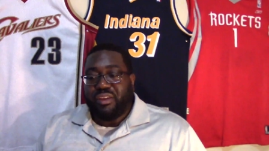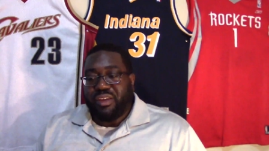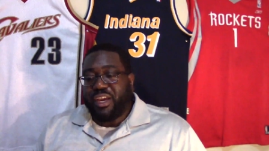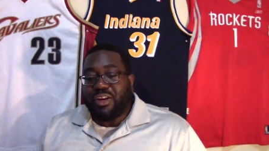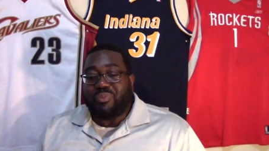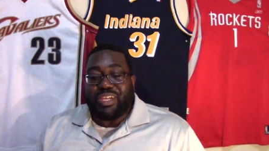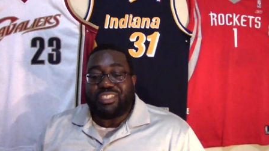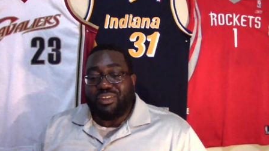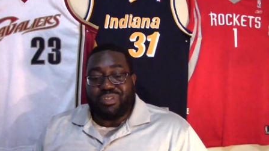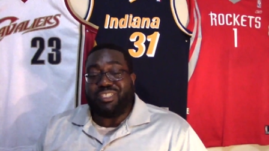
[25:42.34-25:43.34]
Eric
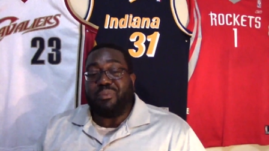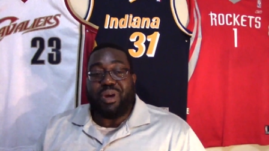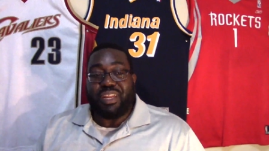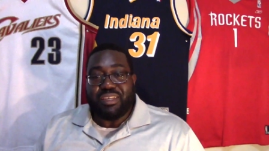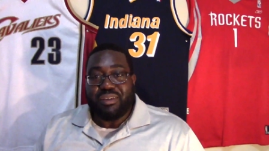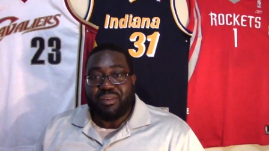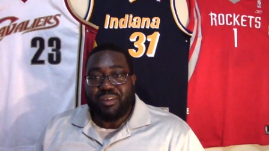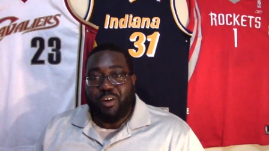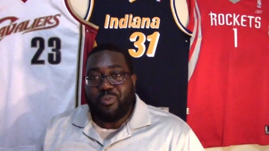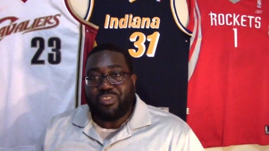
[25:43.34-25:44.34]
Bledsoe and somebody.
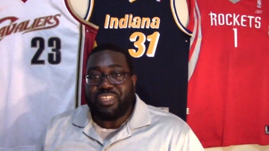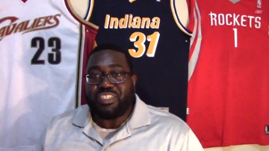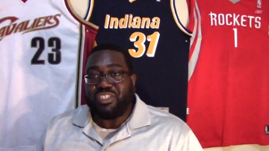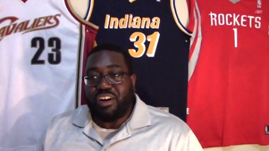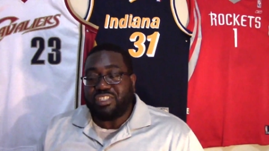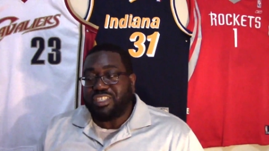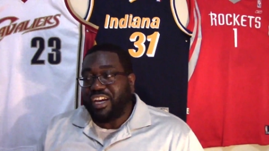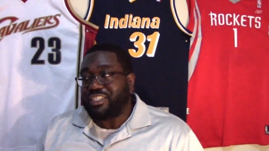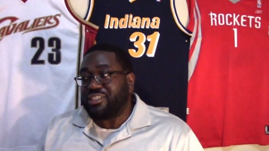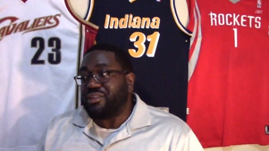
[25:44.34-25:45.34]
Hopefully it's Josh
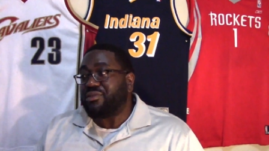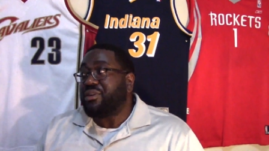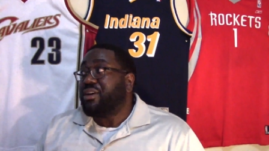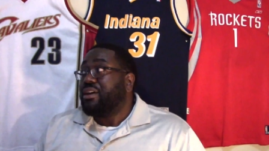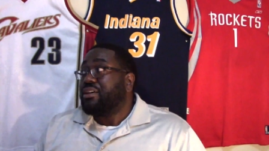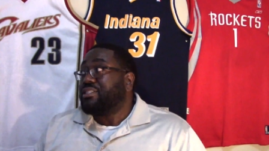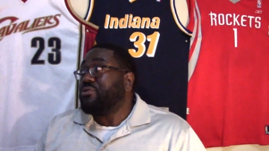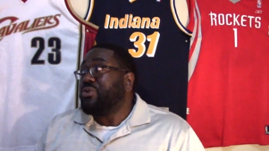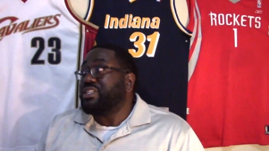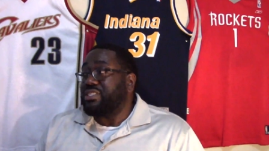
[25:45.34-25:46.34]
Jackson though.
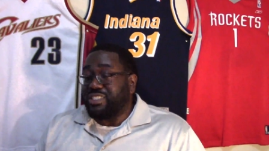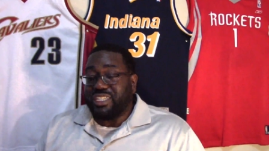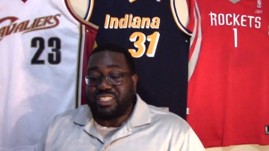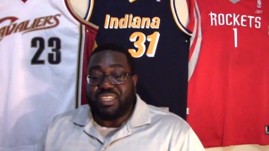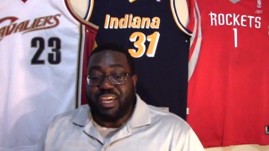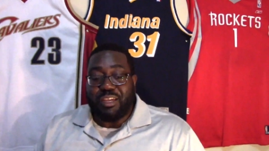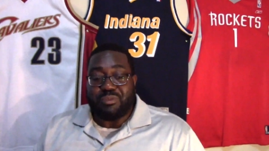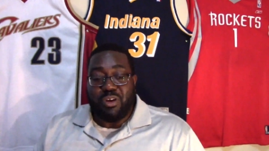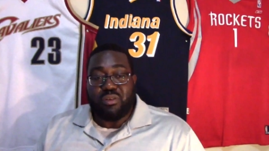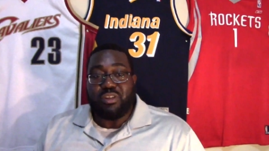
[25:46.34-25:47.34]
They're winning 60
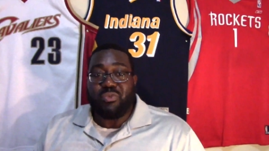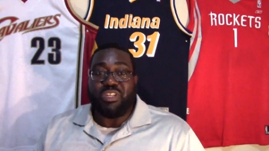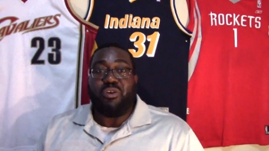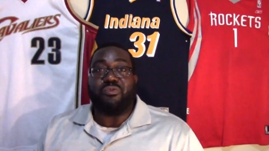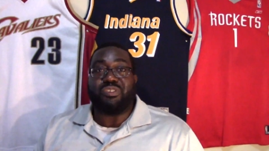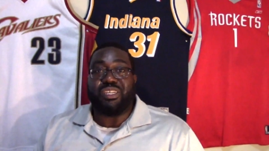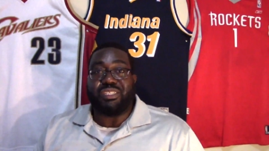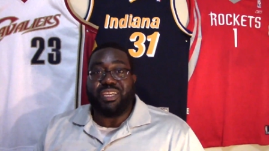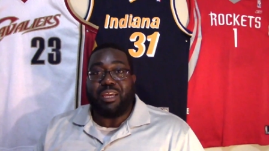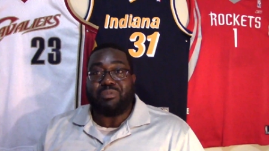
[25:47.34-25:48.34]
games. They're winning over
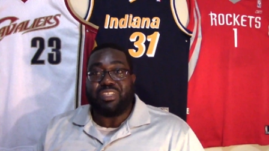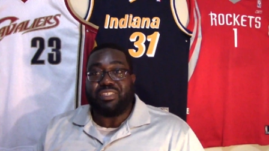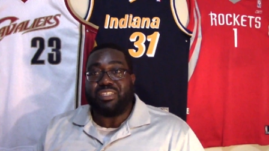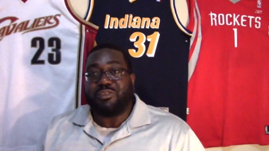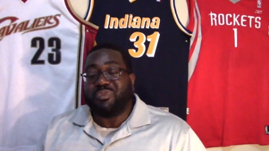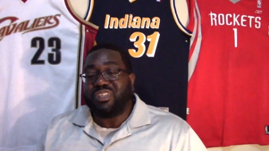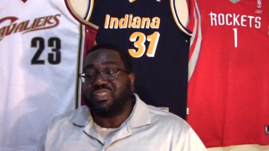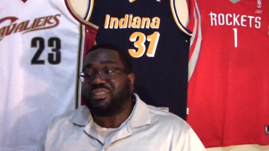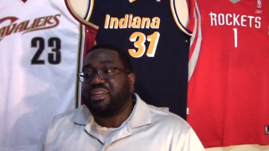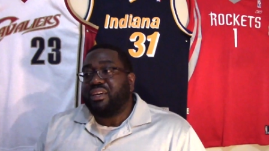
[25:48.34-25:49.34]
60 games next season
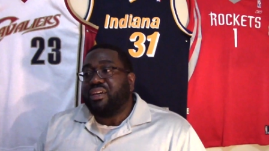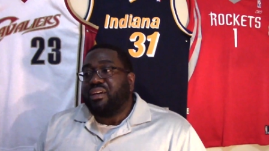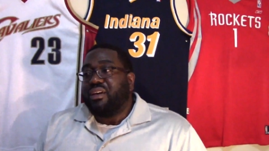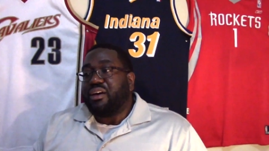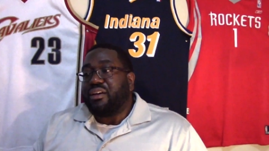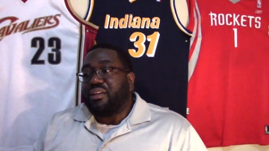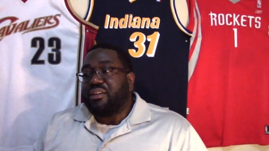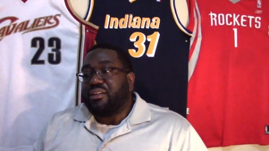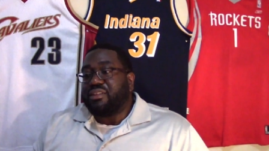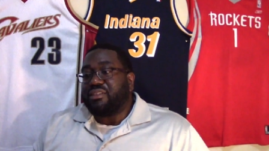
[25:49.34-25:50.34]
because
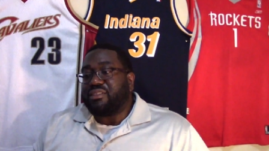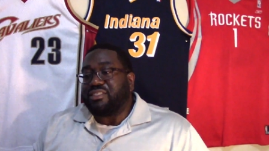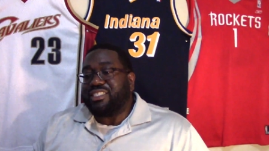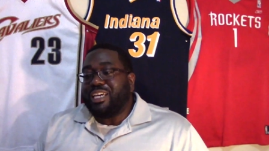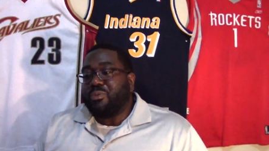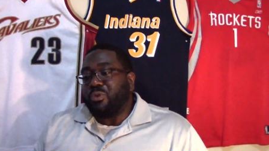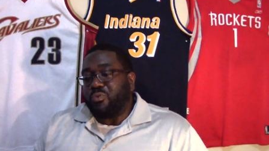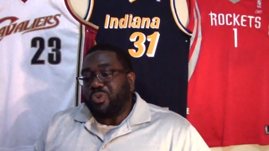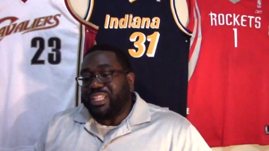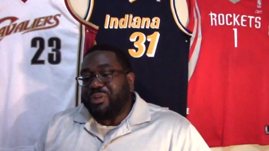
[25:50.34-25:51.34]
the team
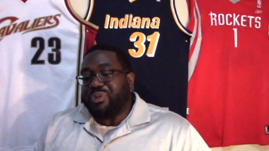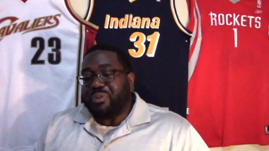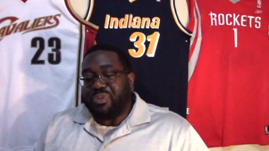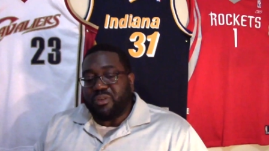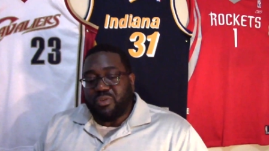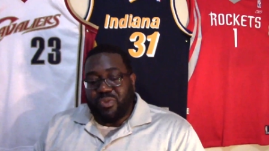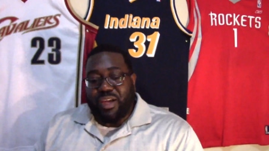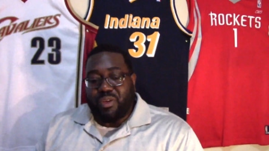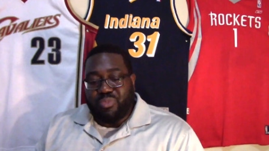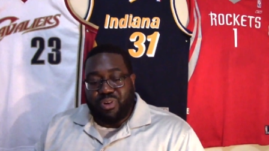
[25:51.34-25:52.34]
would really be built
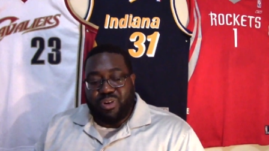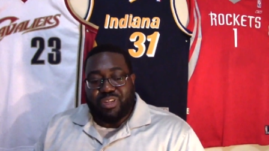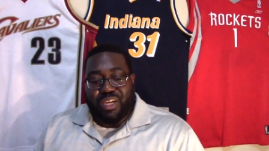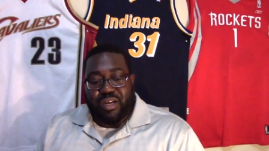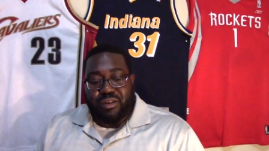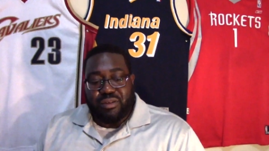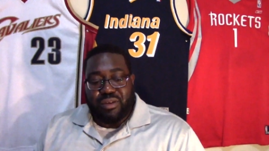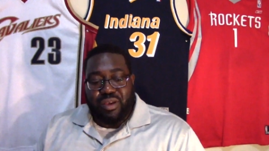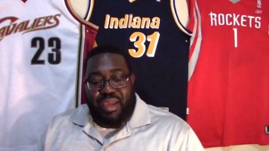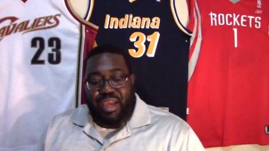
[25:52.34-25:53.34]
around LeBron now,
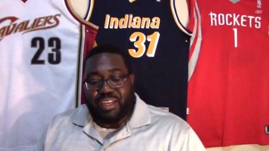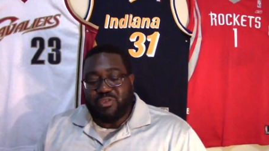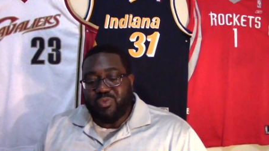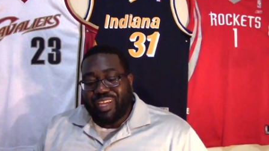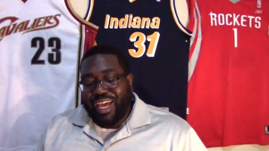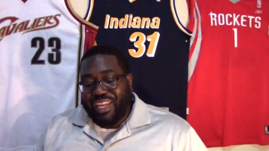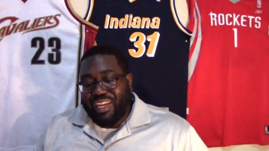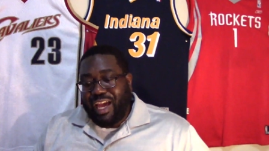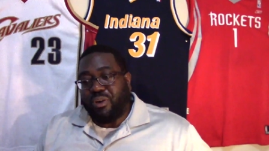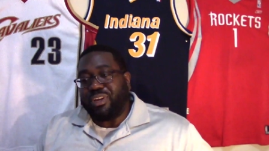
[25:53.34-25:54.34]
and you wouldn't have that
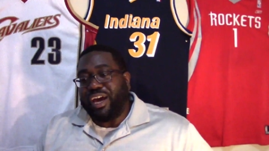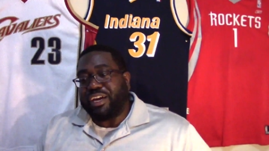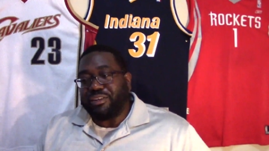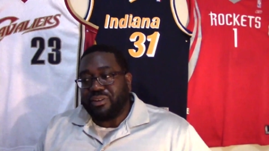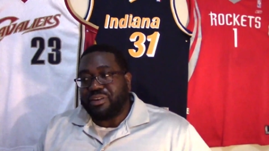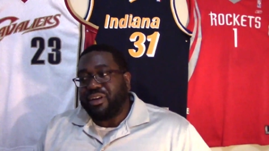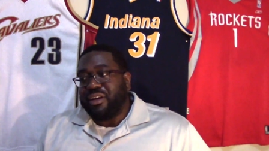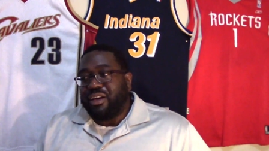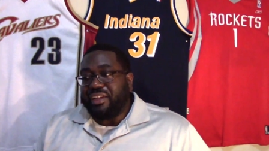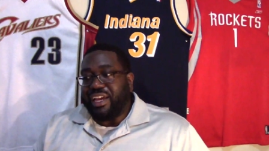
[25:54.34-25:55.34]
outlier
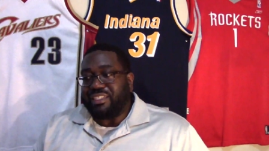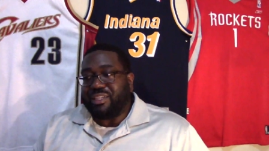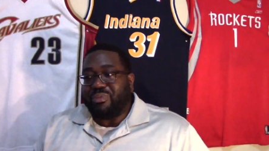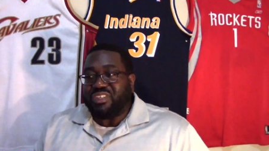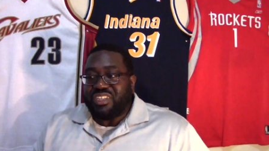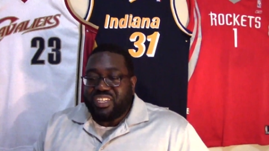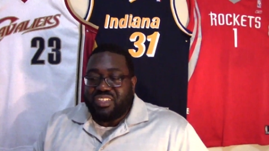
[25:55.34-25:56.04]
and some of the